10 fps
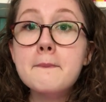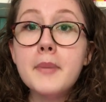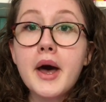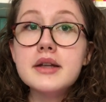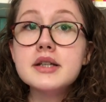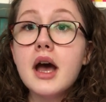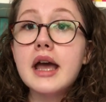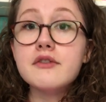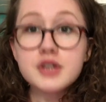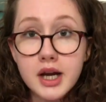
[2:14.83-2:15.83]
but
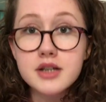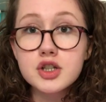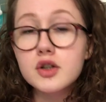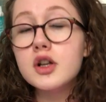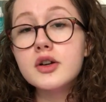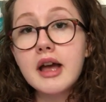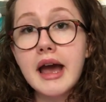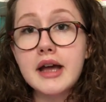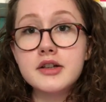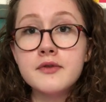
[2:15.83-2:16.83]
I've tried to look
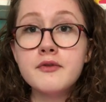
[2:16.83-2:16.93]
at